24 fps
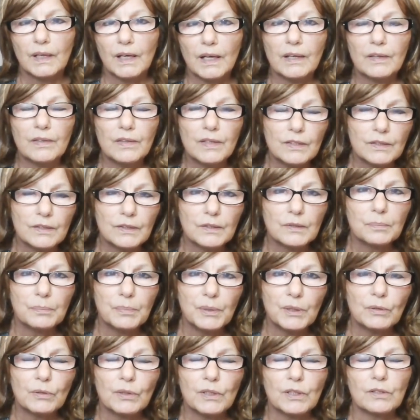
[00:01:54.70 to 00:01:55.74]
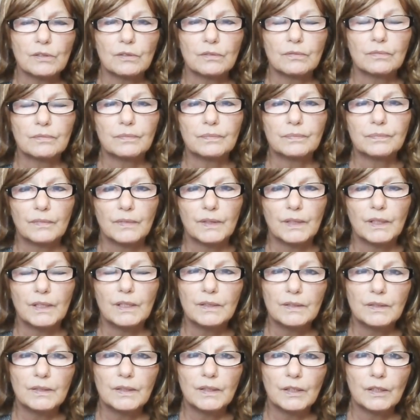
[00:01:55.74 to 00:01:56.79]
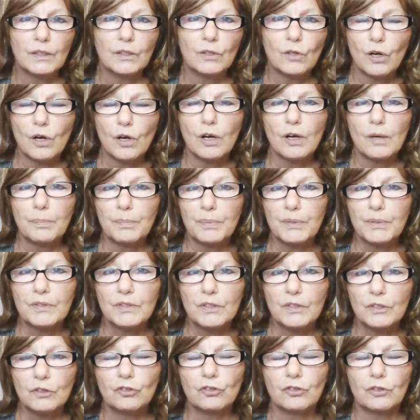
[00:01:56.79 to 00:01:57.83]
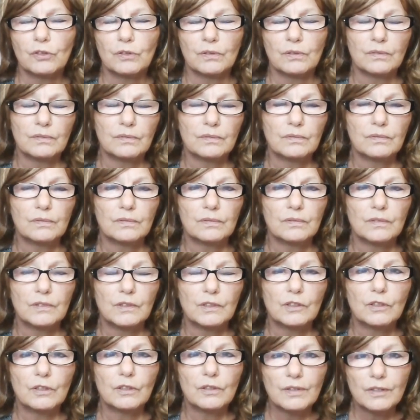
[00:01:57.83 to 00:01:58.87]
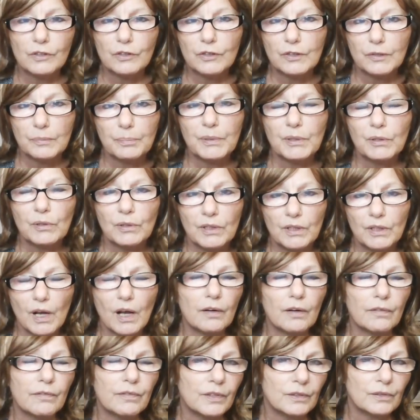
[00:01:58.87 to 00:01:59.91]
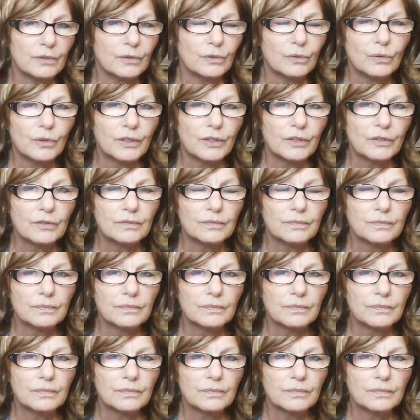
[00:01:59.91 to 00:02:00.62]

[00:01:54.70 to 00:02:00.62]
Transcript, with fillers: And this spirit is in opposition to the spirit of the Lord.